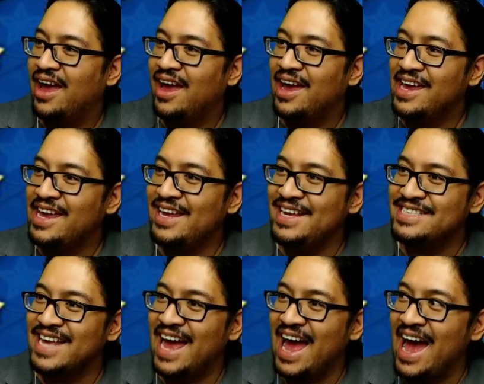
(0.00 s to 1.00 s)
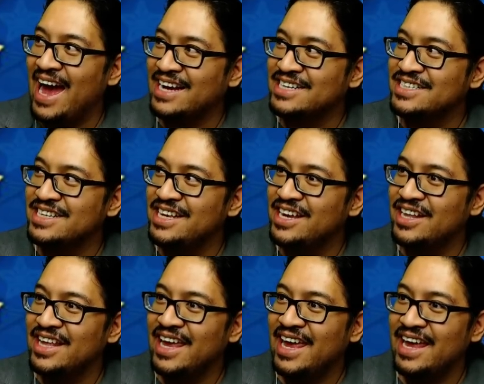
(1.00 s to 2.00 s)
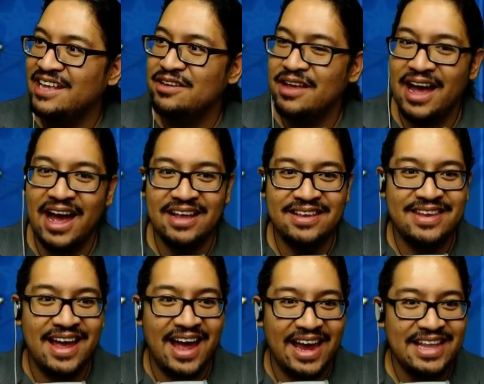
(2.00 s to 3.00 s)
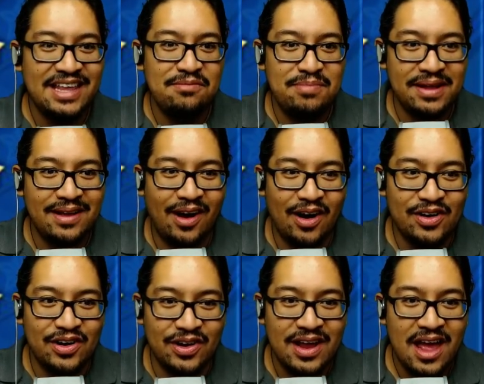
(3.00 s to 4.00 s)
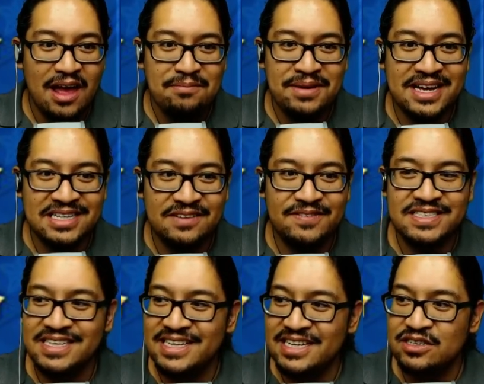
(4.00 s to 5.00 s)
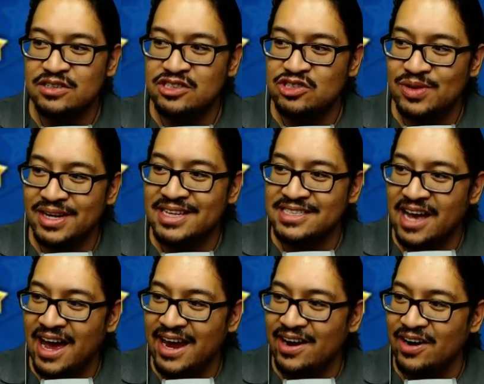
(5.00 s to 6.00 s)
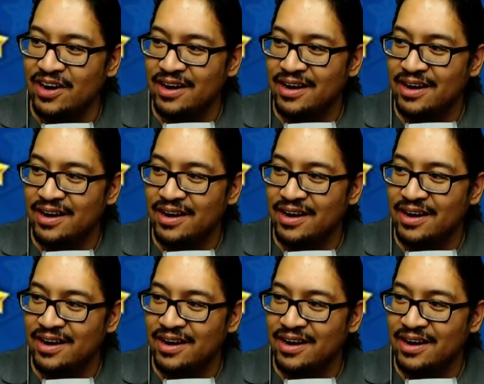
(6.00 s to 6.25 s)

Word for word: He's actually going to hit a tiny bit harder because of his initial strength is higher.